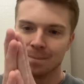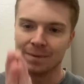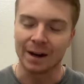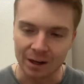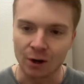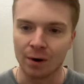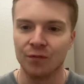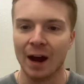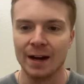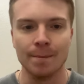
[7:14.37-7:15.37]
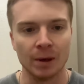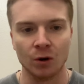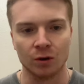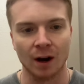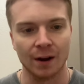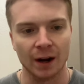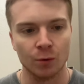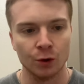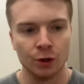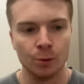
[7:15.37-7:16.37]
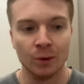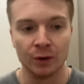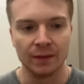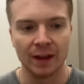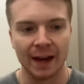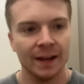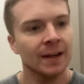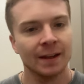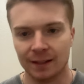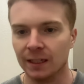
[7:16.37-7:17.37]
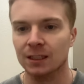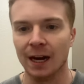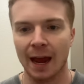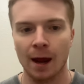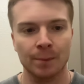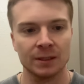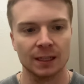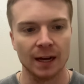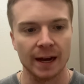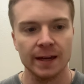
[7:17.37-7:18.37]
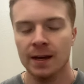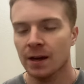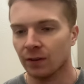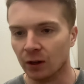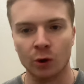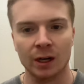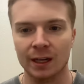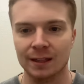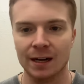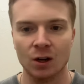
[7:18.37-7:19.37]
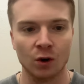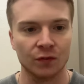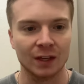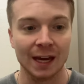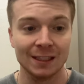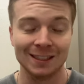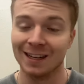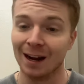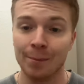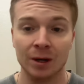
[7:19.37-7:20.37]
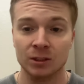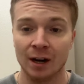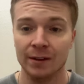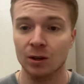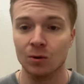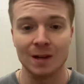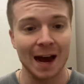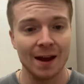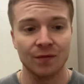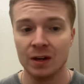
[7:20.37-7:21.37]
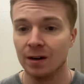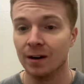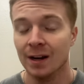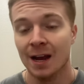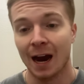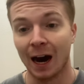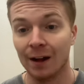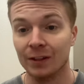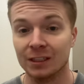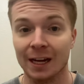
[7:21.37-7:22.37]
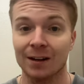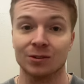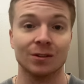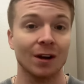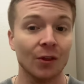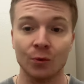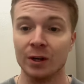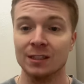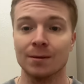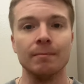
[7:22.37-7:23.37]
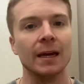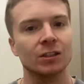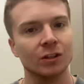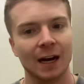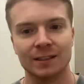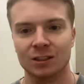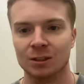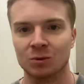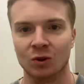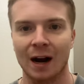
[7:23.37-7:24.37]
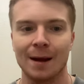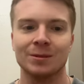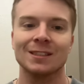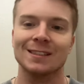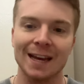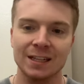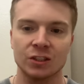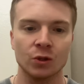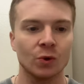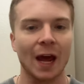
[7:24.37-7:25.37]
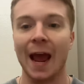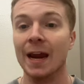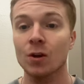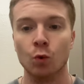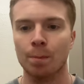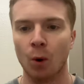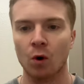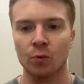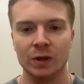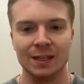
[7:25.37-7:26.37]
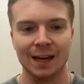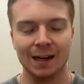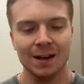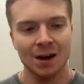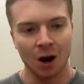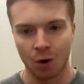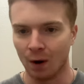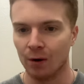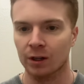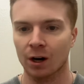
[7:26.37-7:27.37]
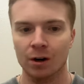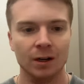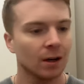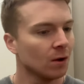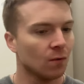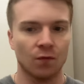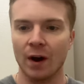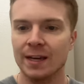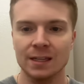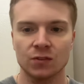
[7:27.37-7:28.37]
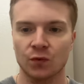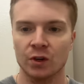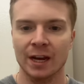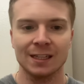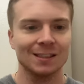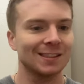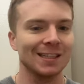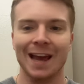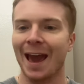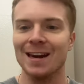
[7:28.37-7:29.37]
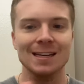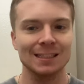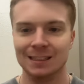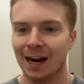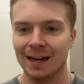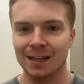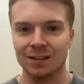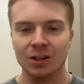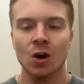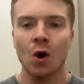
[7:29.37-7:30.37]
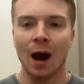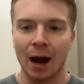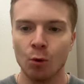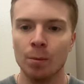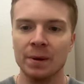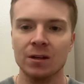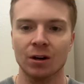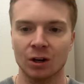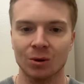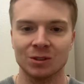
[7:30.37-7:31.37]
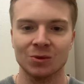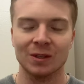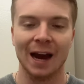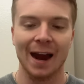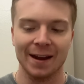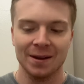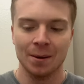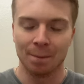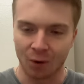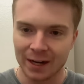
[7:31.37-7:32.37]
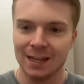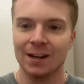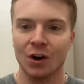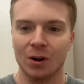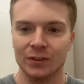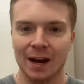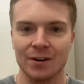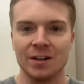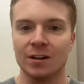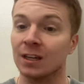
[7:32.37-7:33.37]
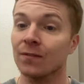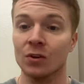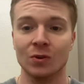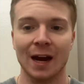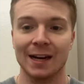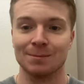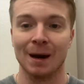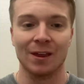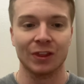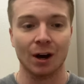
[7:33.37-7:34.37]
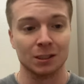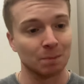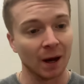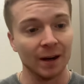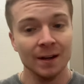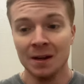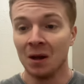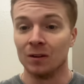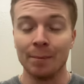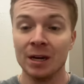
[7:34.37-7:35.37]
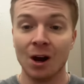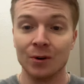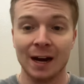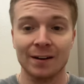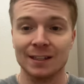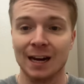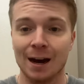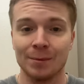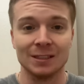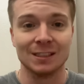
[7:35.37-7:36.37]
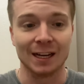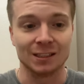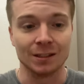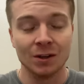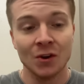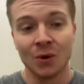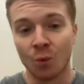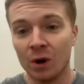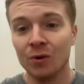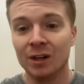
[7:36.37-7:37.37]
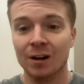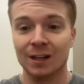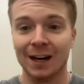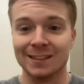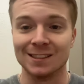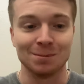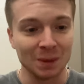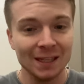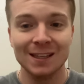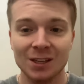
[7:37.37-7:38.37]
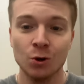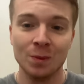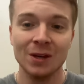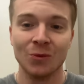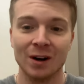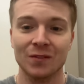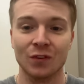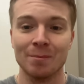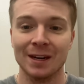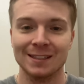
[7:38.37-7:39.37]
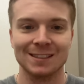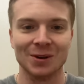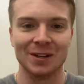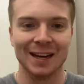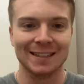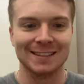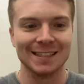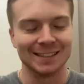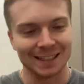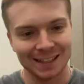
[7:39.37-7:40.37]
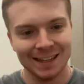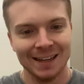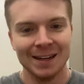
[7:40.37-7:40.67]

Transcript: They're going to find a middle ground. I really do believe that. I think it's going to happen tonight. I think we're going to get that notification, and I'm going to try to go live here on the channel. So another reason, make sure you guys are subscribed. Stay tuned. Any report we get around Kirk, Vikings free agency, any signings, I will be your go-to guy breaking it all down here, giving you guys my thoughts. But let me know down in the comments section. Will Kirk Cousins be QB1 for Minnesota next season?